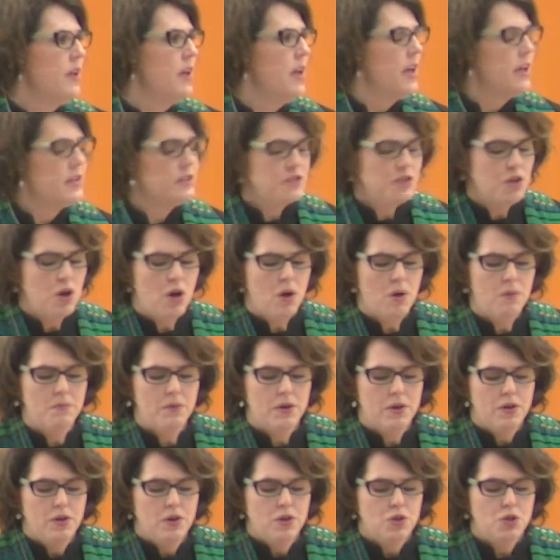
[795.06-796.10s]
In
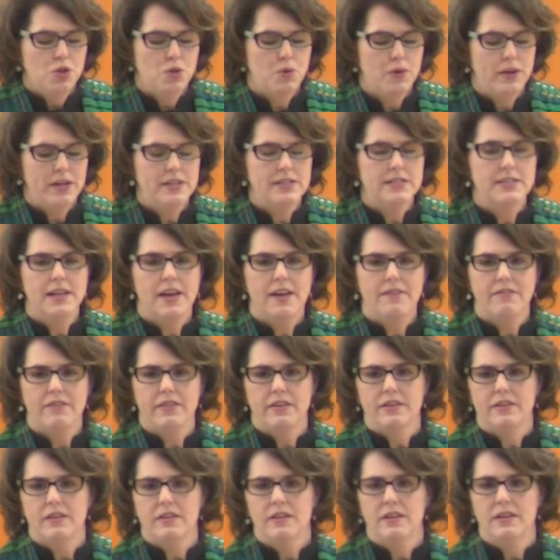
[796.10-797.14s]
Psalm
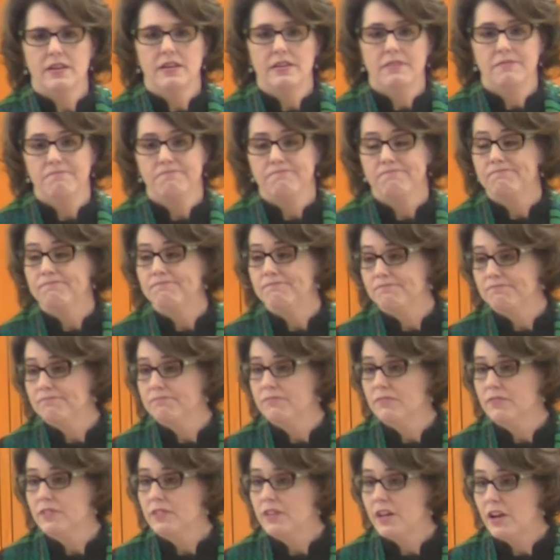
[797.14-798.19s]
27,
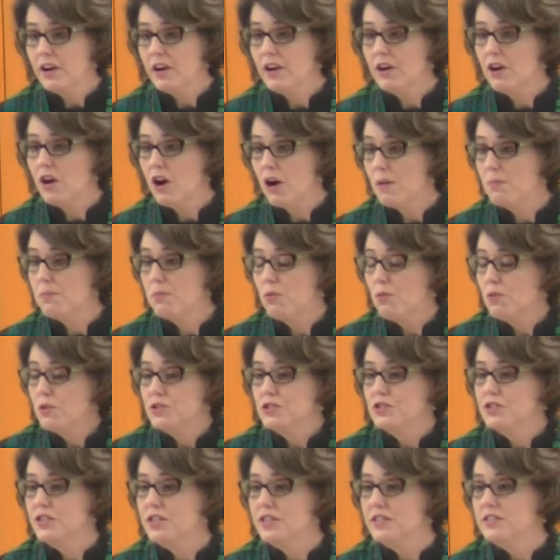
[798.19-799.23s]
there are
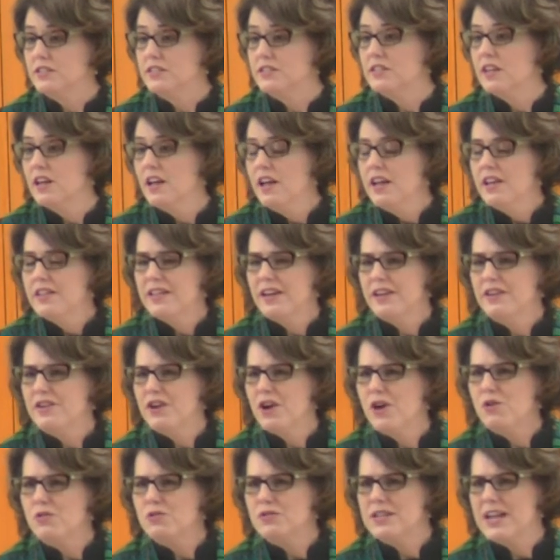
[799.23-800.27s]
portions that
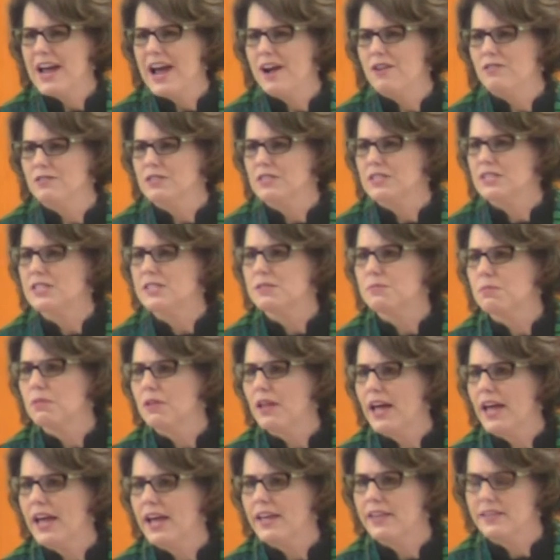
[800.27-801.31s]
no doubt
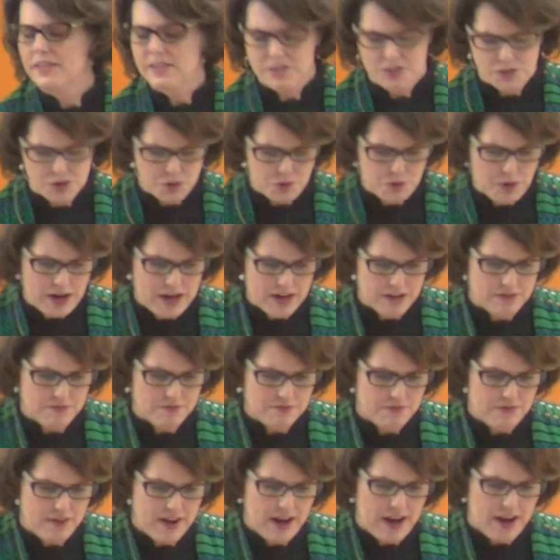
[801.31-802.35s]
display this great
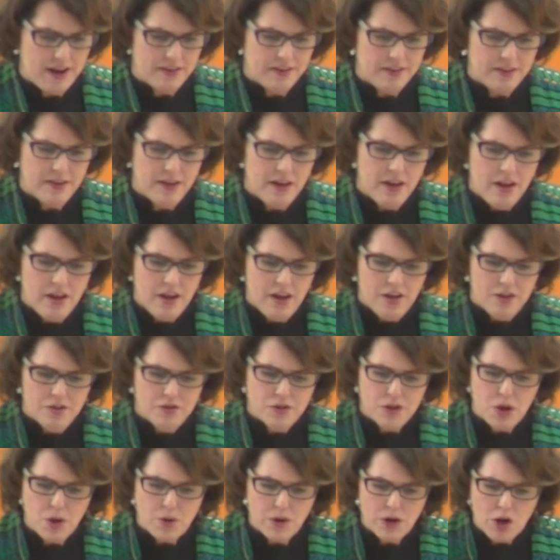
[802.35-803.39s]
faith.
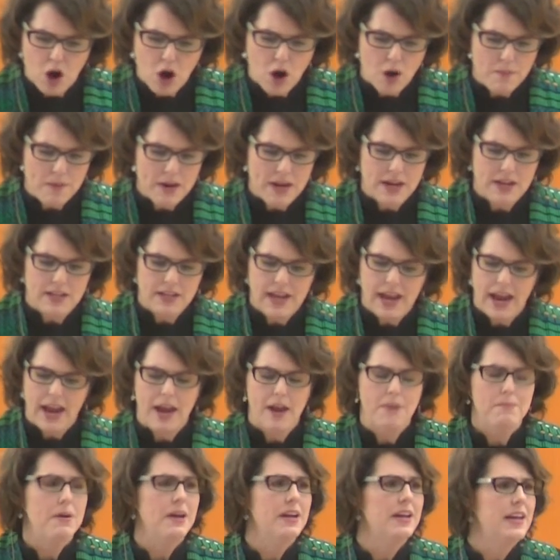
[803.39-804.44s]
Though an army
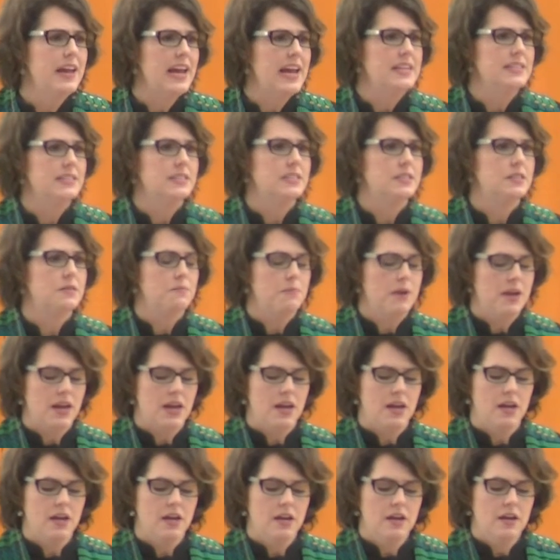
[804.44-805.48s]
encamp against
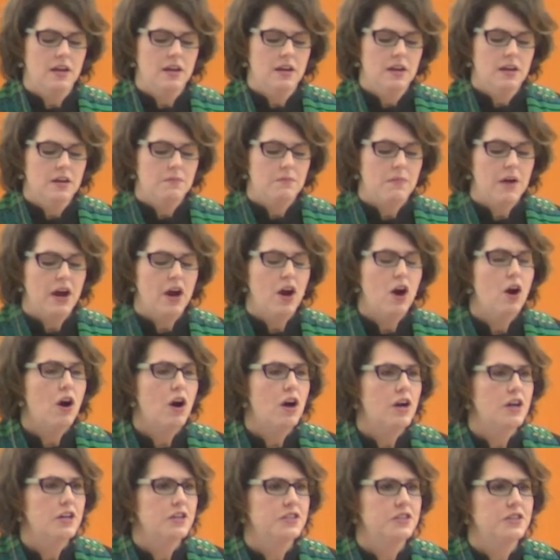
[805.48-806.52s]
me, my
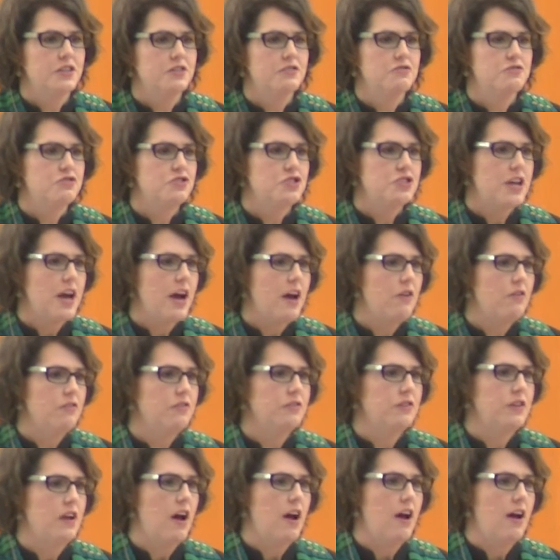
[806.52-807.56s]
heart shall
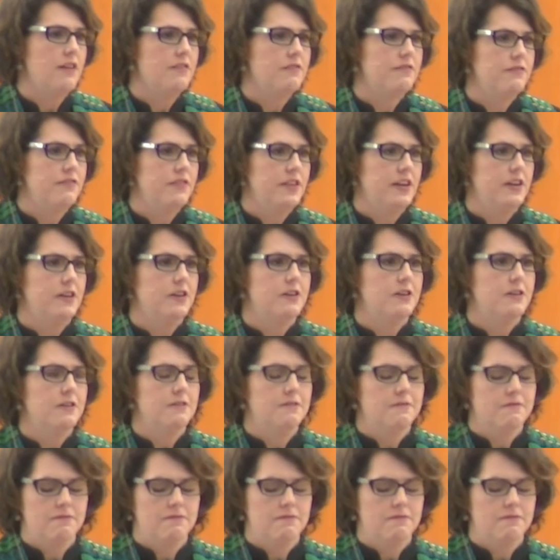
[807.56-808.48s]
not fear.